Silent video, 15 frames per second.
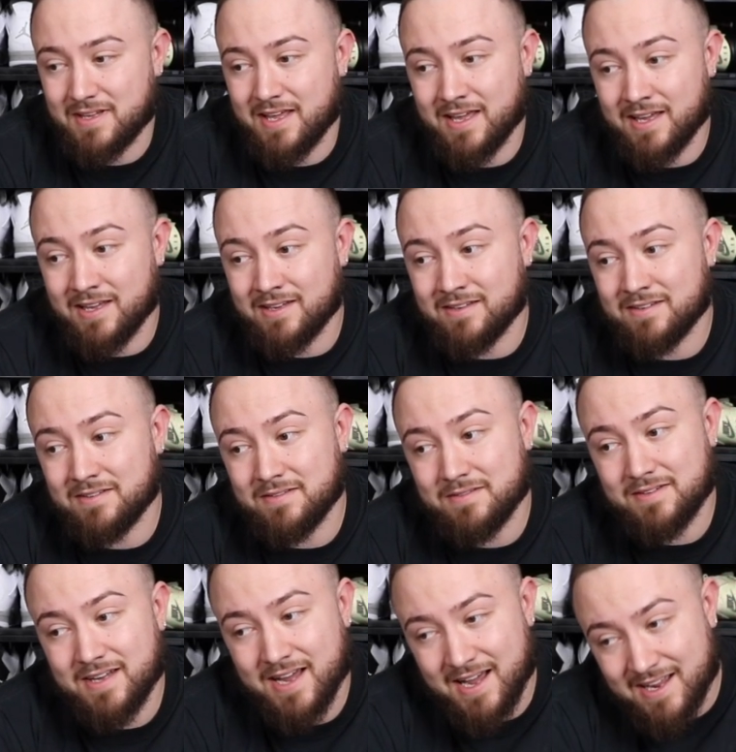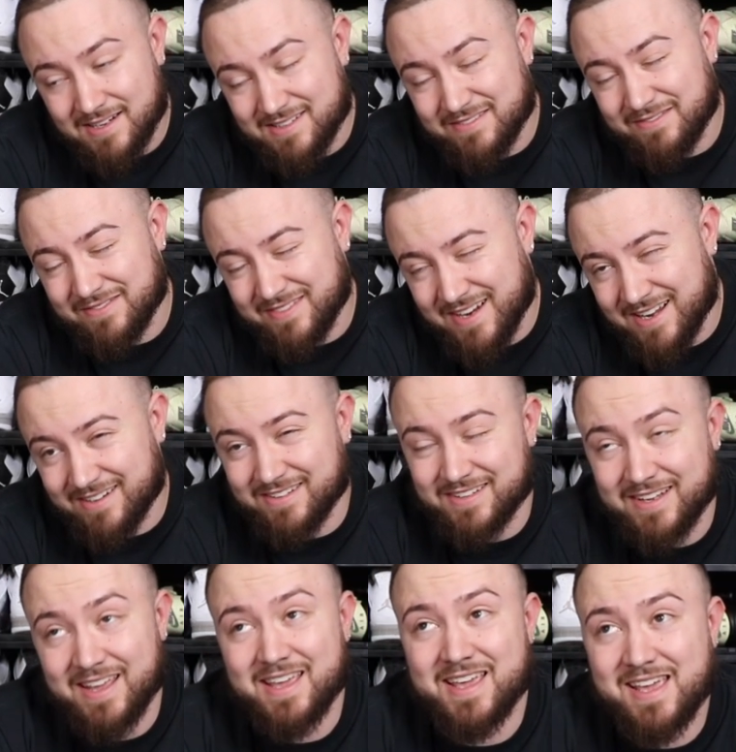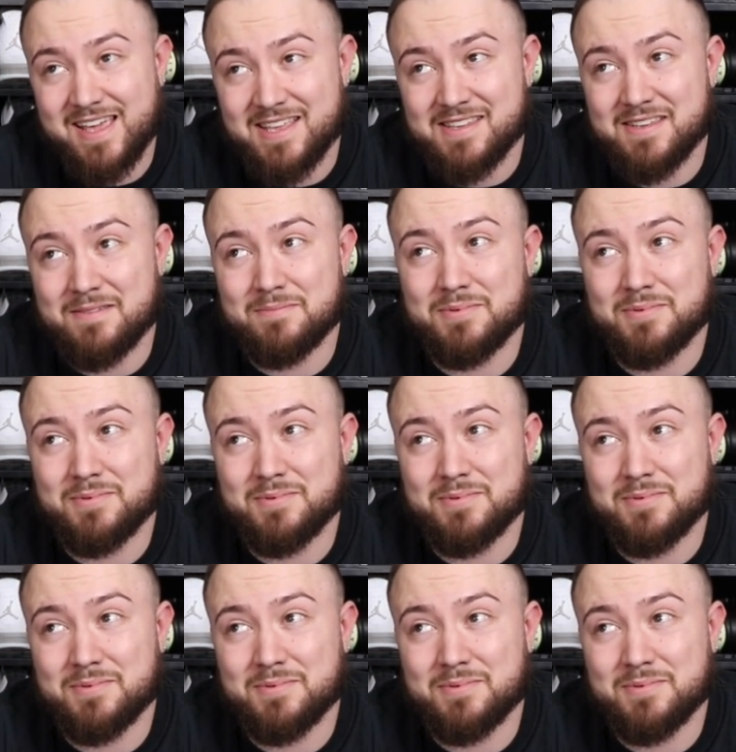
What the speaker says: and kind of, not gonna say easy,